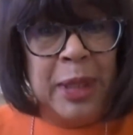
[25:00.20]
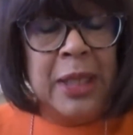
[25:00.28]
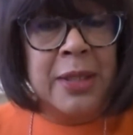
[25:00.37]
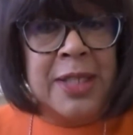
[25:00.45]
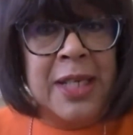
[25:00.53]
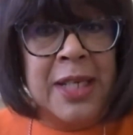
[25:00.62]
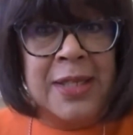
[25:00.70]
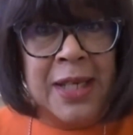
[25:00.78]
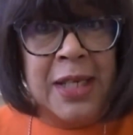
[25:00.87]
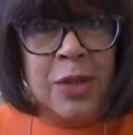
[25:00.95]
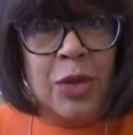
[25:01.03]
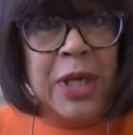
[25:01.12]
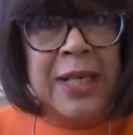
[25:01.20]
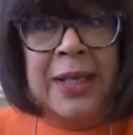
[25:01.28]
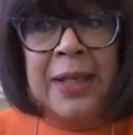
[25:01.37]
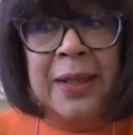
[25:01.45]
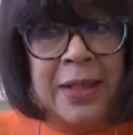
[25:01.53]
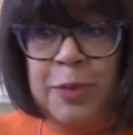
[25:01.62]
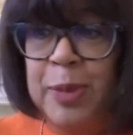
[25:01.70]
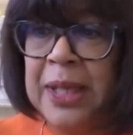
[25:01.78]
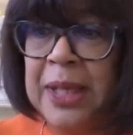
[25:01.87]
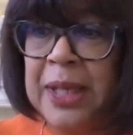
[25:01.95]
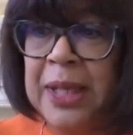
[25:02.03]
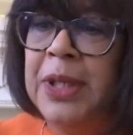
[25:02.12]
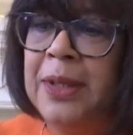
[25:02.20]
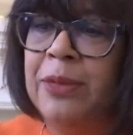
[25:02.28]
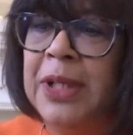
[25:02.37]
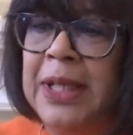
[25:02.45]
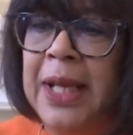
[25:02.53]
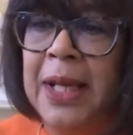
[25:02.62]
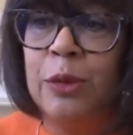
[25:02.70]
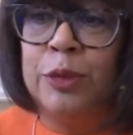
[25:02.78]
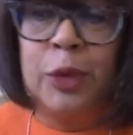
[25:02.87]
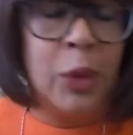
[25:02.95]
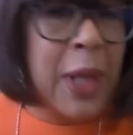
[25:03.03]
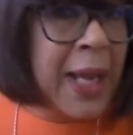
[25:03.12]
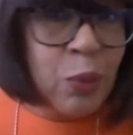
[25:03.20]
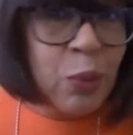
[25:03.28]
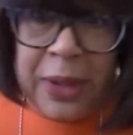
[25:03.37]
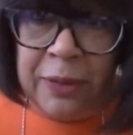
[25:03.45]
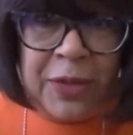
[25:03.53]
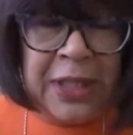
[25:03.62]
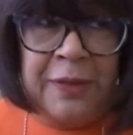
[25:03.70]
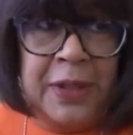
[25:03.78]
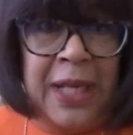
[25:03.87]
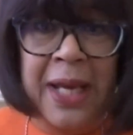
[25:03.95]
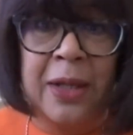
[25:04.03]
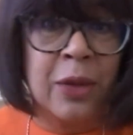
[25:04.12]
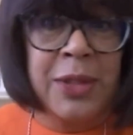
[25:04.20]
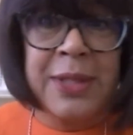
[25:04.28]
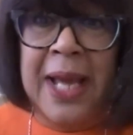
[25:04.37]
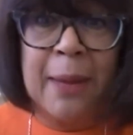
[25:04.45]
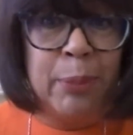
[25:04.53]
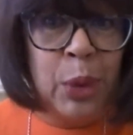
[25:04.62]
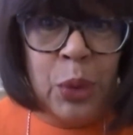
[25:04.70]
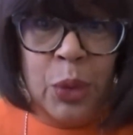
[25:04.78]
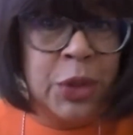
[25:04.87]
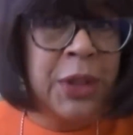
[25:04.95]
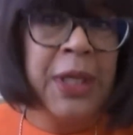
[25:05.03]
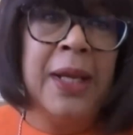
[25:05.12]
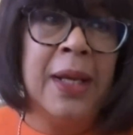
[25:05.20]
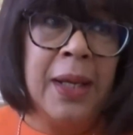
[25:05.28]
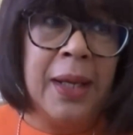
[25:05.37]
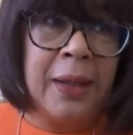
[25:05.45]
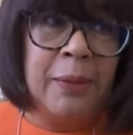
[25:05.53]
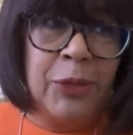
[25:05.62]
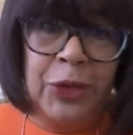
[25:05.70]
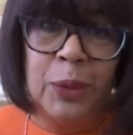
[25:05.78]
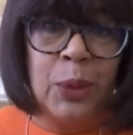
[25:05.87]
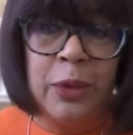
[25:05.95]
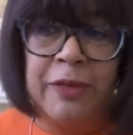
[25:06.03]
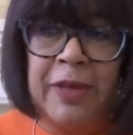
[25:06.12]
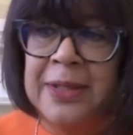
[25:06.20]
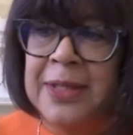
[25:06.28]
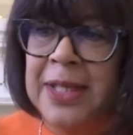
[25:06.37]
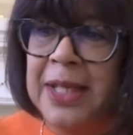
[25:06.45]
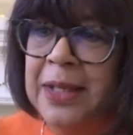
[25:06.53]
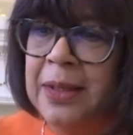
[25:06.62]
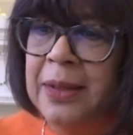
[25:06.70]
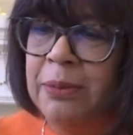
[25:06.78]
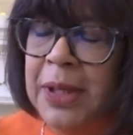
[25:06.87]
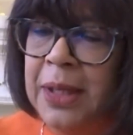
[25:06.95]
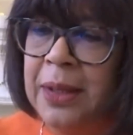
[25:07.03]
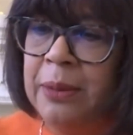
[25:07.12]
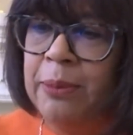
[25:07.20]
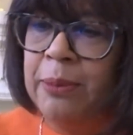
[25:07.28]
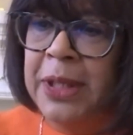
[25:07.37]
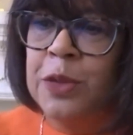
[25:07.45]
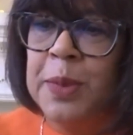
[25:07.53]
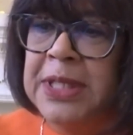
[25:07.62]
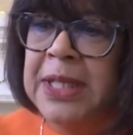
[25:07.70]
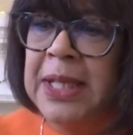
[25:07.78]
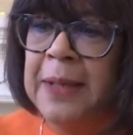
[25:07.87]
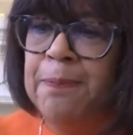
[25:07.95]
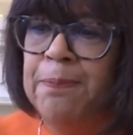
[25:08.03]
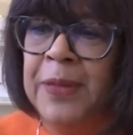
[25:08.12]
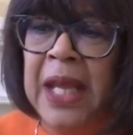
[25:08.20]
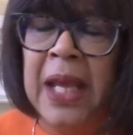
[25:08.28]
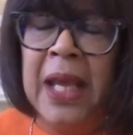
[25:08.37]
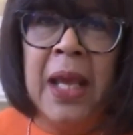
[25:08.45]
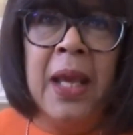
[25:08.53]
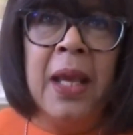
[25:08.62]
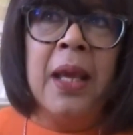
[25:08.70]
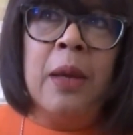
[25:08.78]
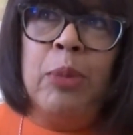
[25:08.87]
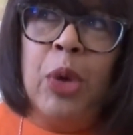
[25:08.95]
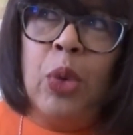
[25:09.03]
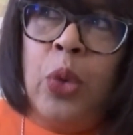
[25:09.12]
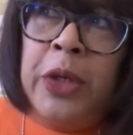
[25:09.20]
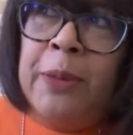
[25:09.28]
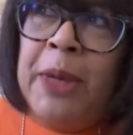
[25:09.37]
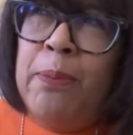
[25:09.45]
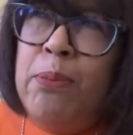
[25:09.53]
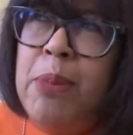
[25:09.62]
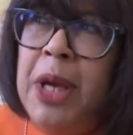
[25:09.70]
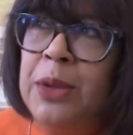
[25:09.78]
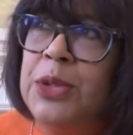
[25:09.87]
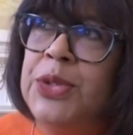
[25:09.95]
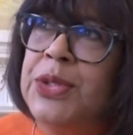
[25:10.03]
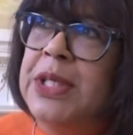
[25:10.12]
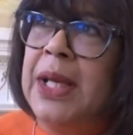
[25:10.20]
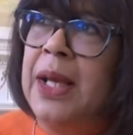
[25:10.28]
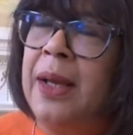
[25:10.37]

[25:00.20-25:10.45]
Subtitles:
the BITC training has been really, really helpful. And we've delivered that across our board through all of our senior management team. But what am I most